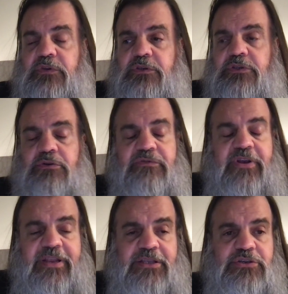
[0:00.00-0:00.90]
student
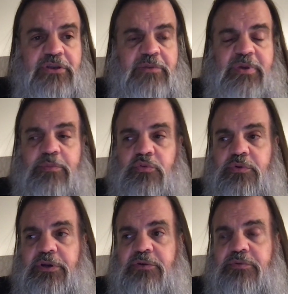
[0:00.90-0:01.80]
financial aid
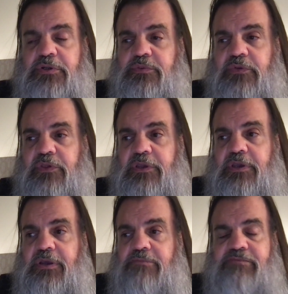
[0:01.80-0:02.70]
paperwork, which was
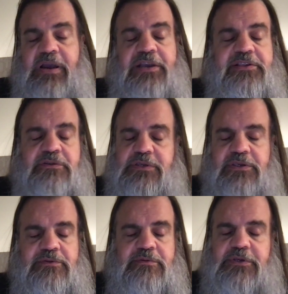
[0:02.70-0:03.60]
massive,
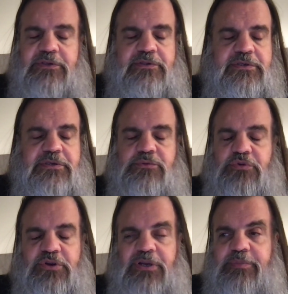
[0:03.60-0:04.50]
just just
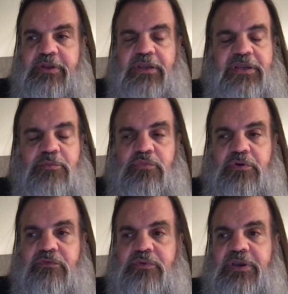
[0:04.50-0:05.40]
screwed up any number
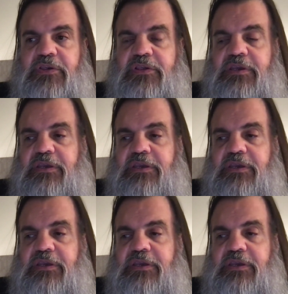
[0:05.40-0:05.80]
of ways.